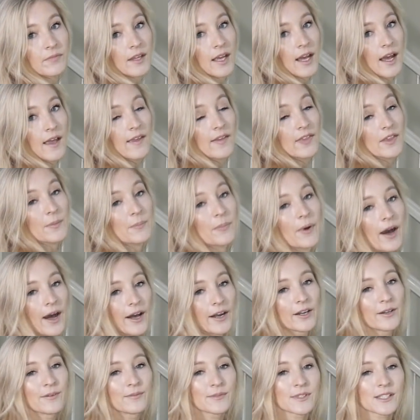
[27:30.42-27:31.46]
And then the
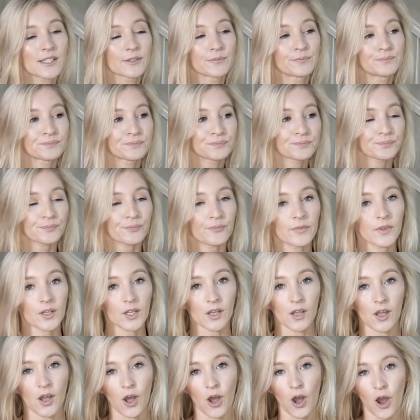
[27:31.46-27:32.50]
bottoms
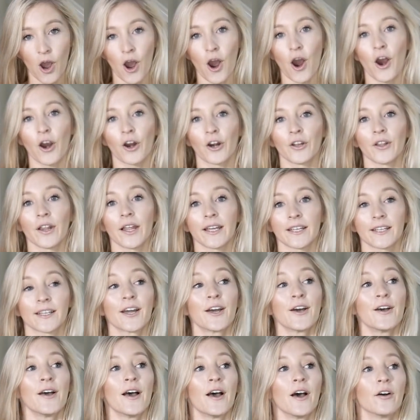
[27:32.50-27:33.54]
are like
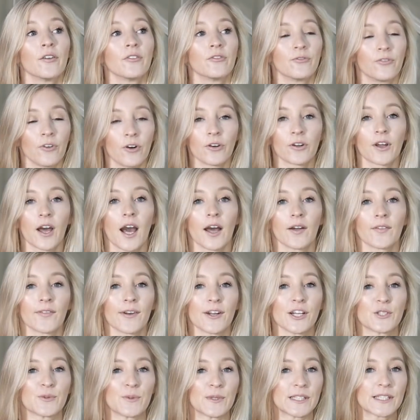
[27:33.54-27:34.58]
full
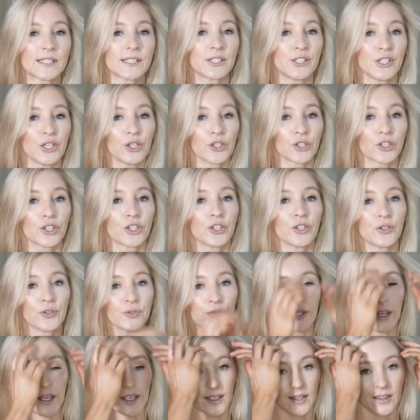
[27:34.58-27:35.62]
coverage, but still
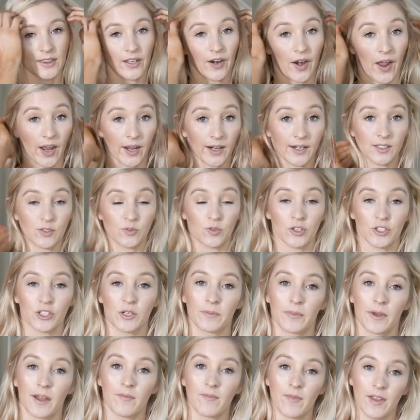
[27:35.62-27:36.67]
cute. Like, they're not gonna squish your
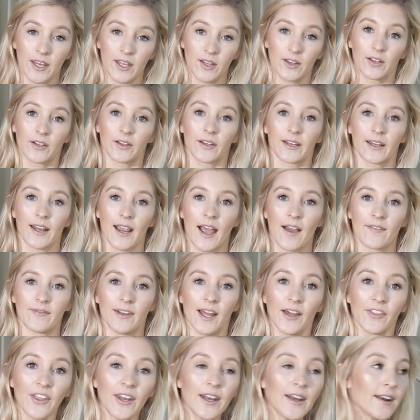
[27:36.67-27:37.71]
butt and make you look like you have
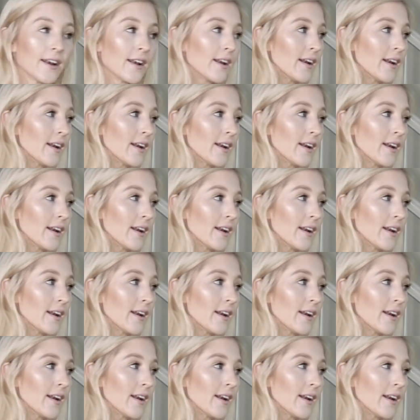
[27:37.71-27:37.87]
nothing.